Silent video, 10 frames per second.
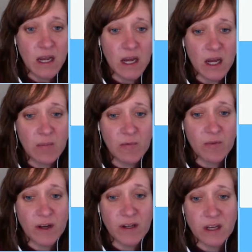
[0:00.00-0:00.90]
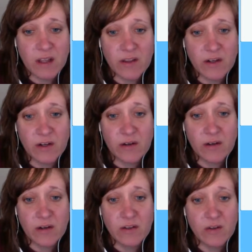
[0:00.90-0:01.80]
Font color.
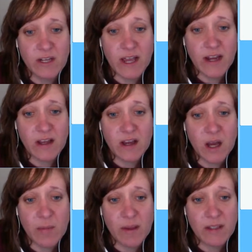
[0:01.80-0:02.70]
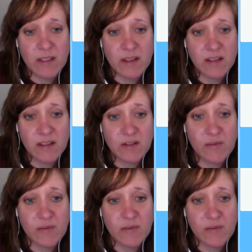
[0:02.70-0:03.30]
You can add a comment to this.